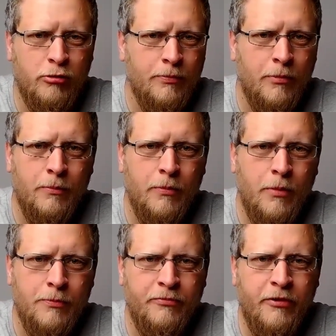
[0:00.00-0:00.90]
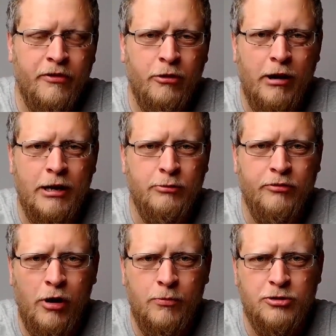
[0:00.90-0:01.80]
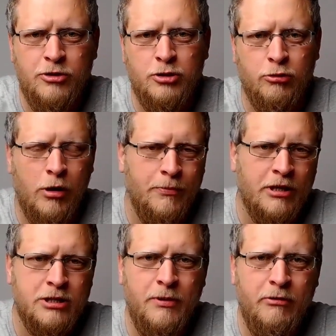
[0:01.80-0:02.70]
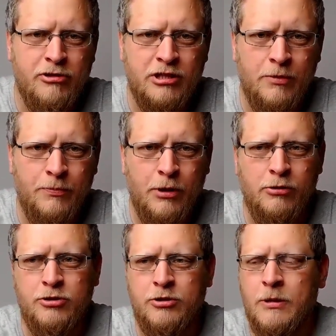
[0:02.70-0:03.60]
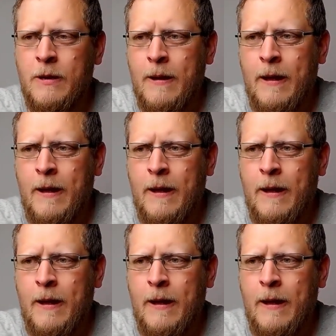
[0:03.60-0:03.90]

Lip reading: or I'm threatened with homelessness, or I'm experiencing abuse,